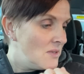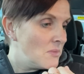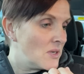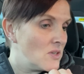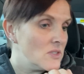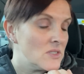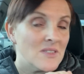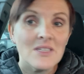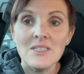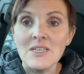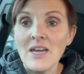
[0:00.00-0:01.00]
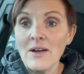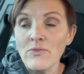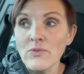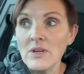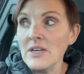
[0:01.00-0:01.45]
because they did
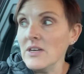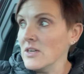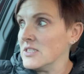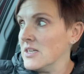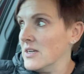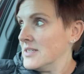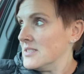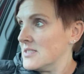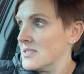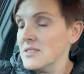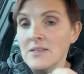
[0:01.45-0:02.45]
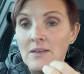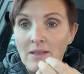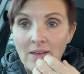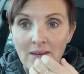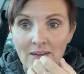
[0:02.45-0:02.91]
have really nice lights
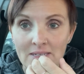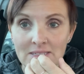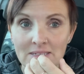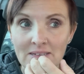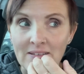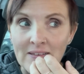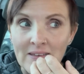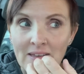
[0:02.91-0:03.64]
in Asda.